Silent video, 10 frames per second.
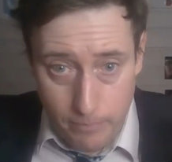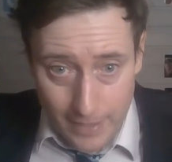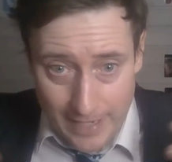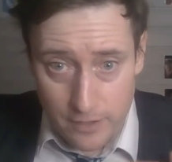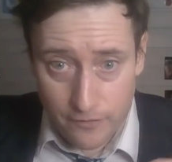
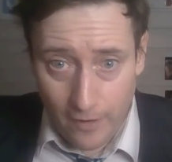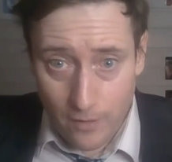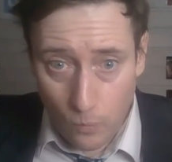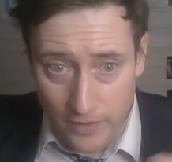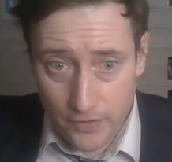
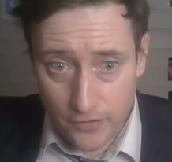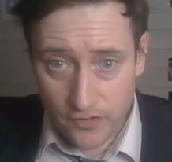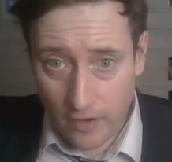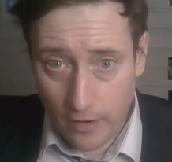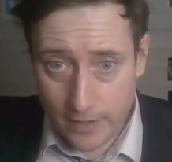identifying with the
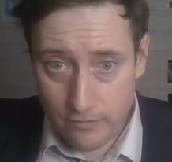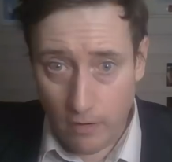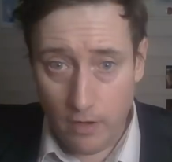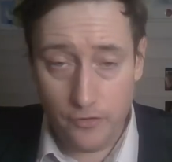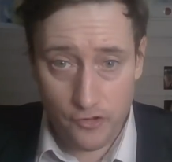society
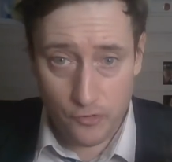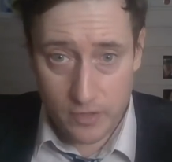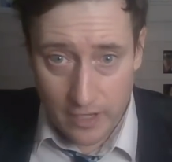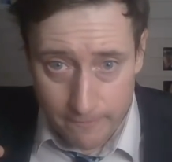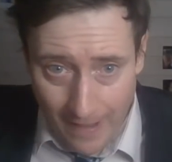rather than just
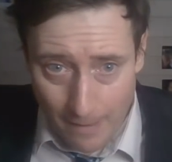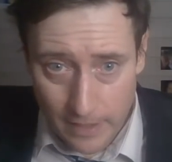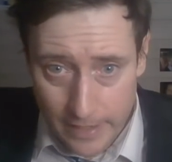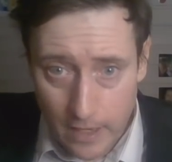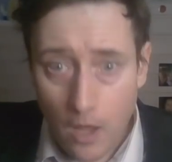with their
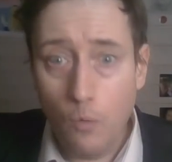family.